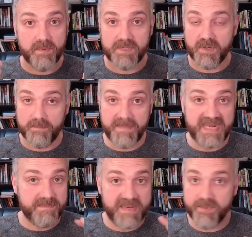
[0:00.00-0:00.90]

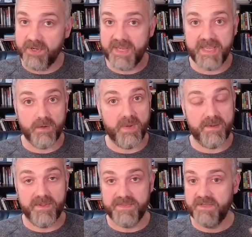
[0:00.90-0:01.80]
many people can get away
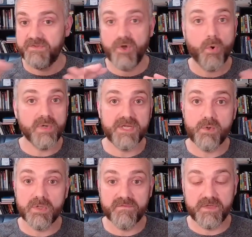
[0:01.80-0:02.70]
with, and it's totally
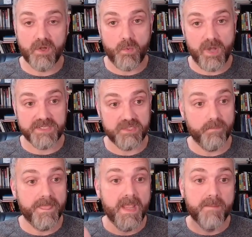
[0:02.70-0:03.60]
cool if you don't want to.
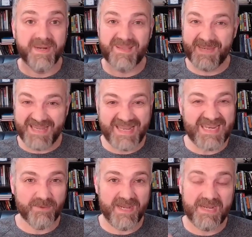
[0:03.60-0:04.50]
But in the
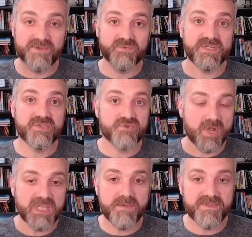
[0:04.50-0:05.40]
beginning, right, I was really
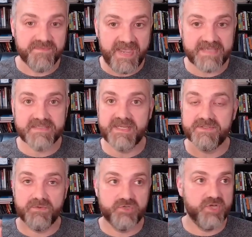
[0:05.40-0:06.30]
struggling with fasting,
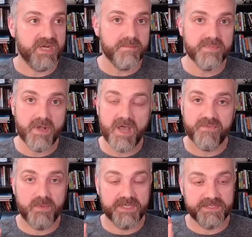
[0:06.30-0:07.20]
so chicken
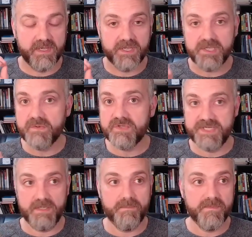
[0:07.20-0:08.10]
broth was a huge
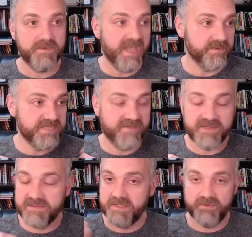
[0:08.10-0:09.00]
deal. So yeah, I was
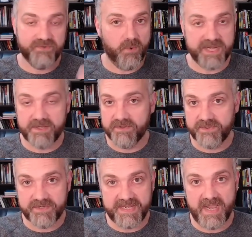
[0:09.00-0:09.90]
having 20 or
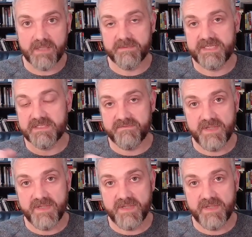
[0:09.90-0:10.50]
30 calories of